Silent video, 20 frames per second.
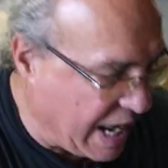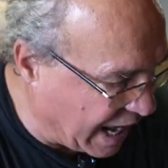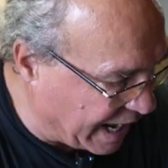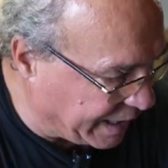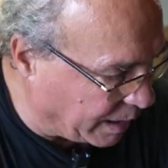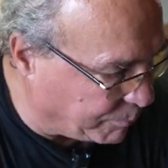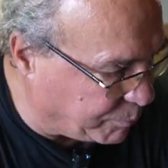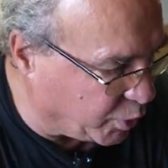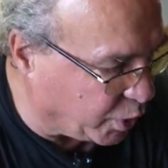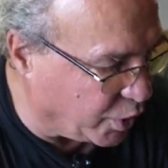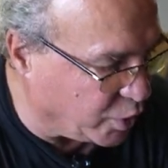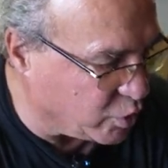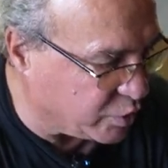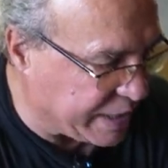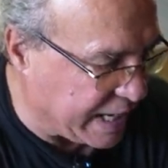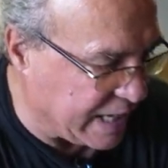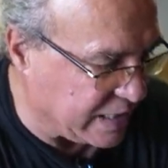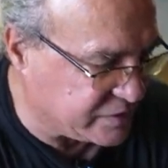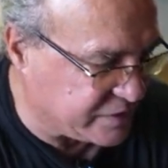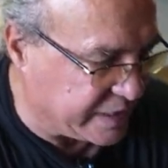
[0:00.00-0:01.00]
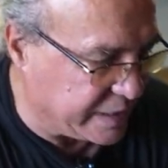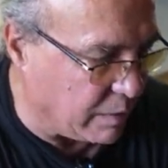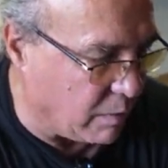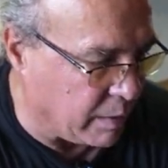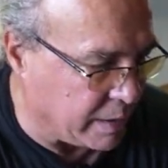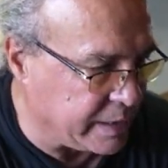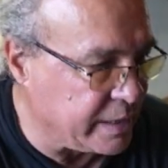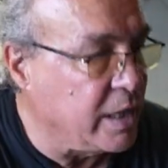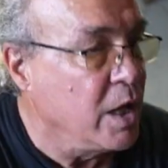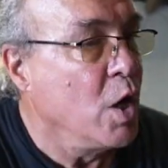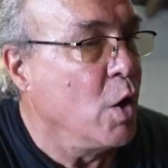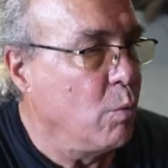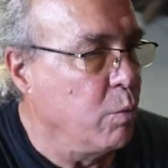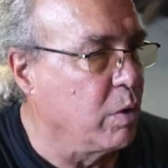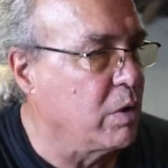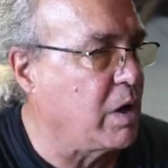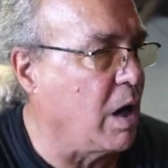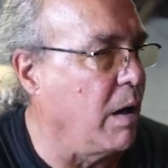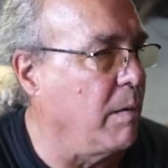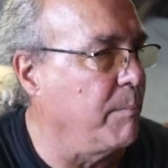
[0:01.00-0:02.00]
and I'll put a new gasket on it.
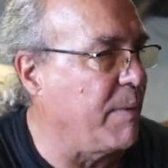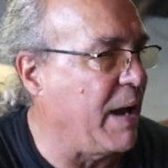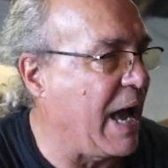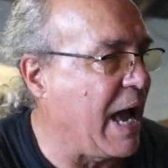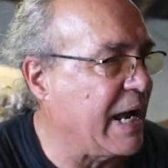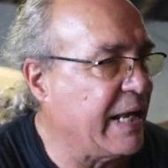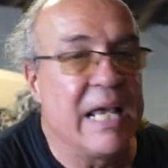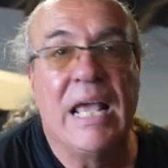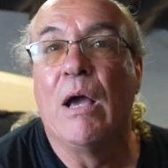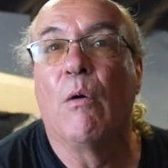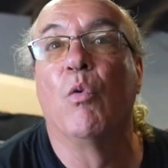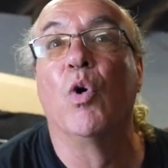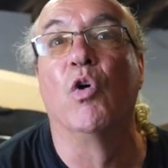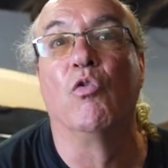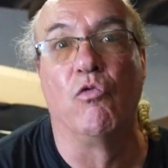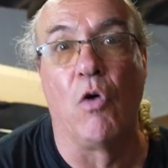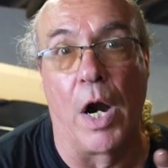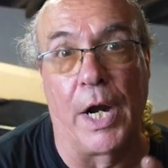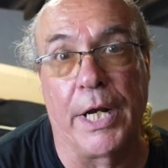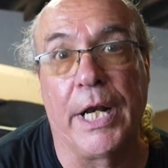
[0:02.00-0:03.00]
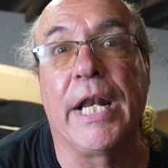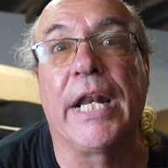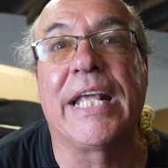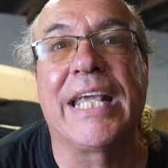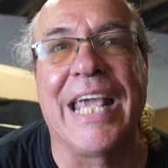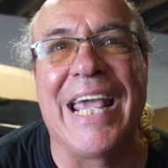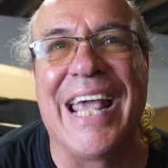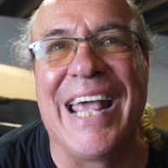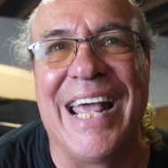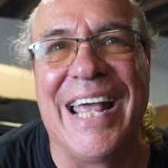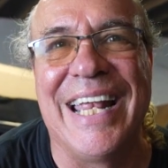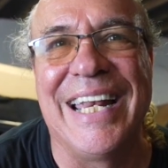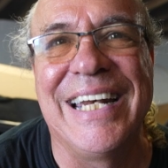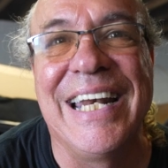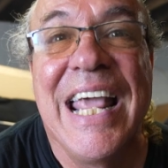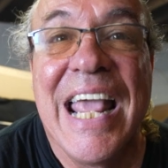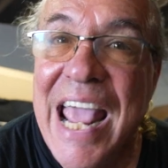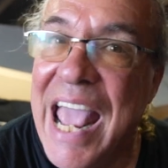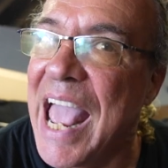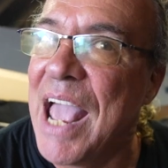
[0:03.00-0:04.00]
We'll come back, we'll run it again,
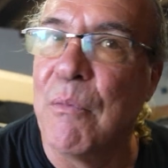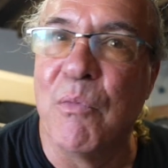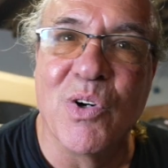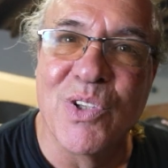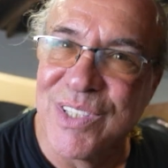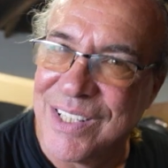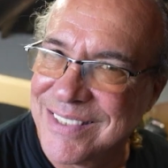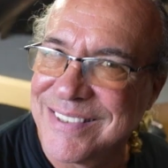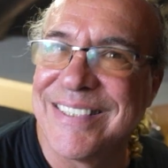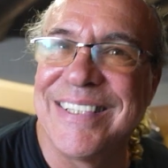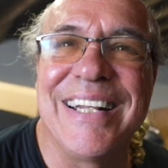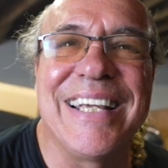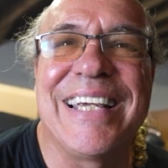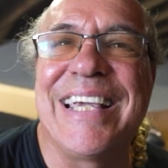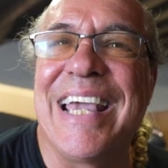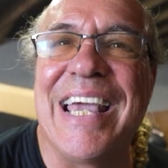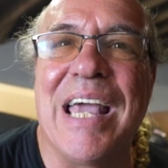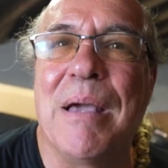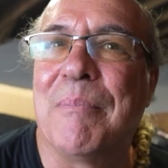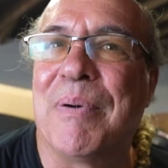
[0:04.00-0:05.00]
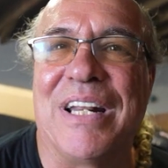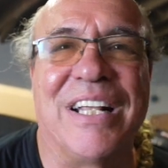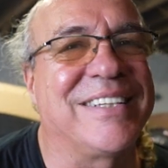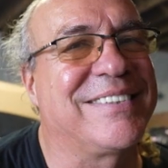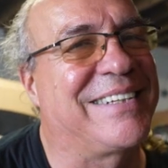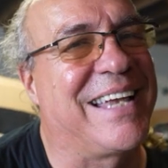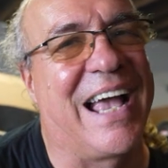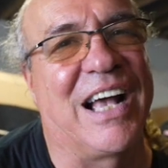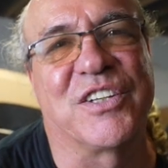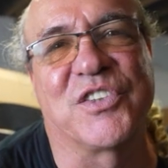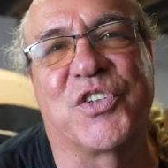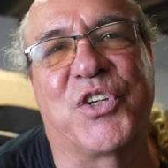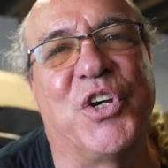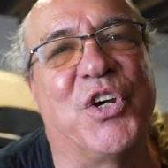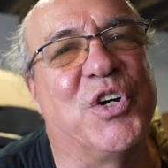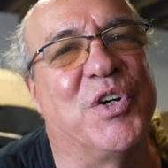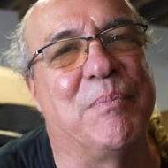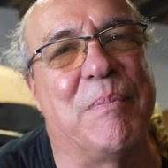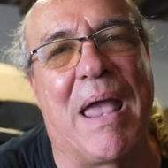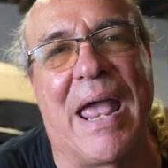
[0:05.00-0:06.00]
and we'll listen again. But it sounds
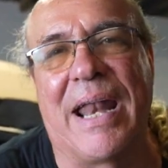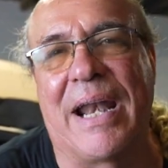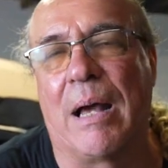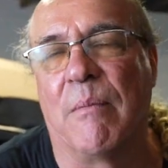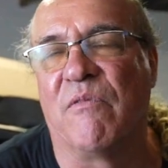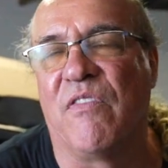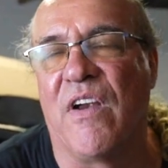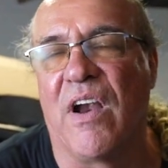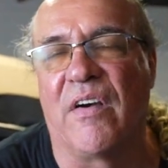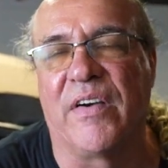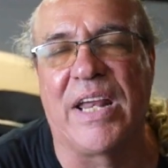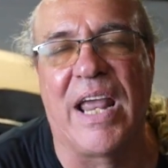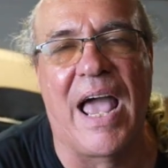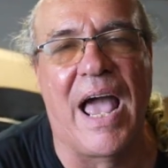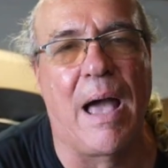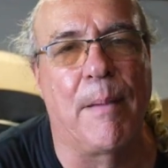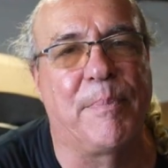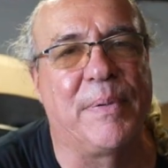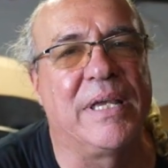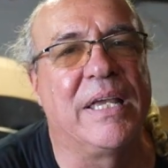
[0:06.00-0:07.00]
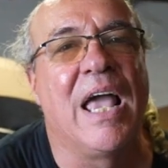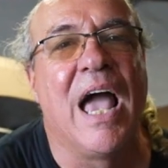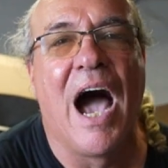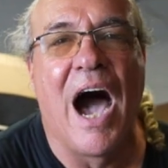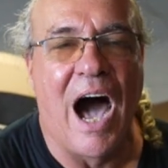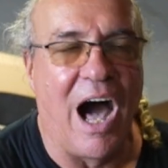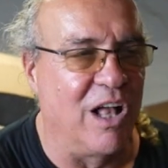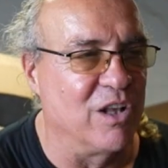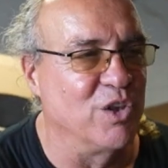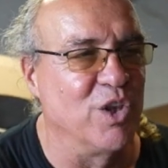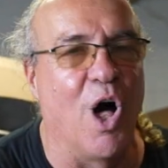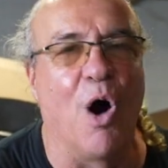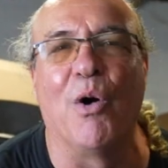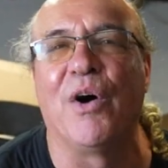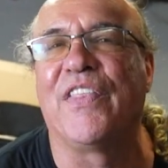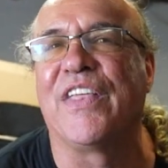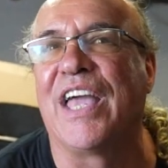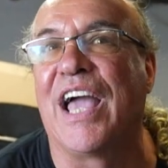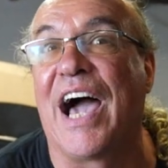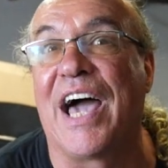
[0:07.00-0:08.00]
good, man. I'm very happy. I'll lower
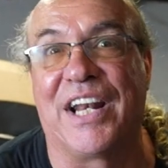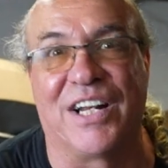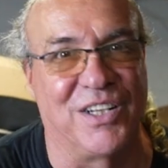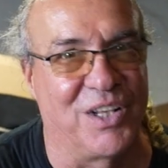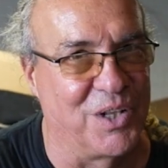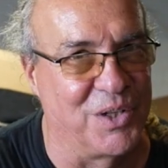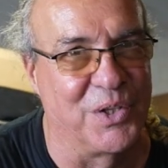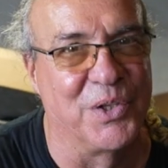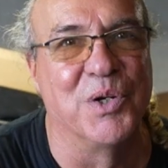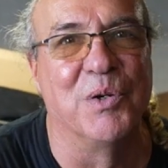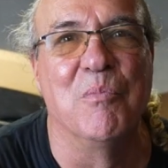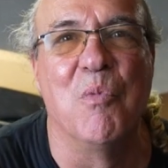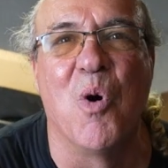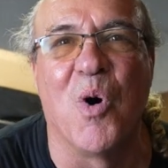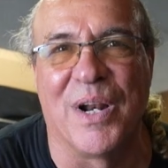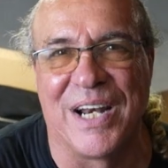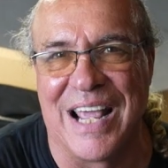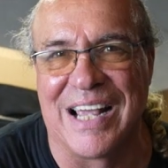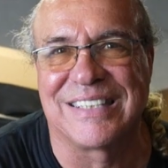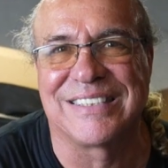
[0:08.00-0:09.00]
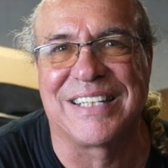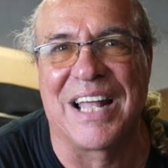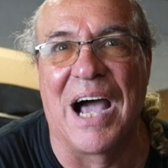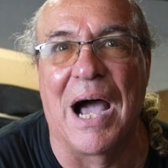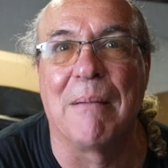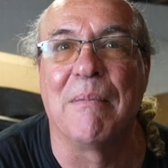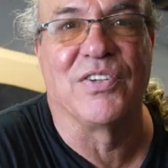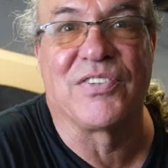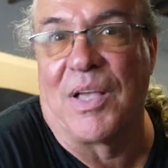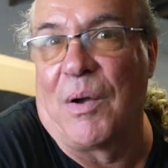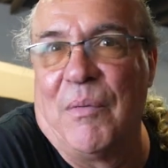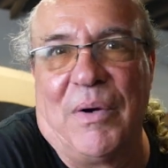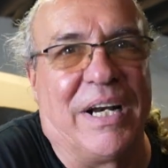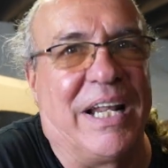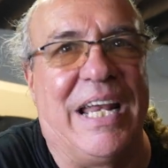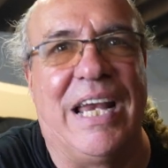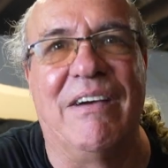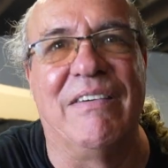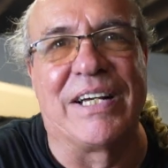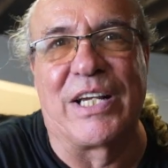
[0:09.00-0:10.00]
the idle a little more next time because I want to
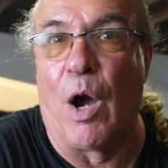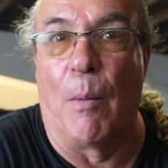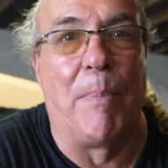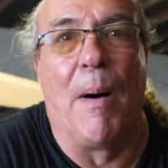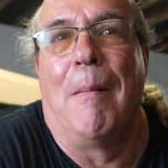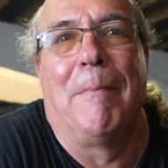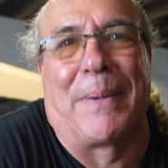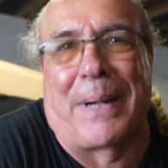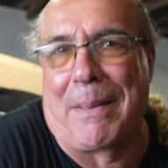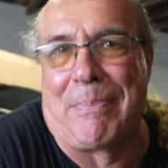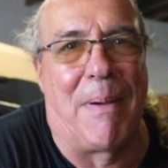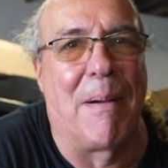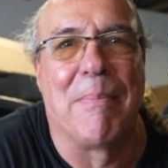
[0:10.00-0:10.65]
hear it go bumper.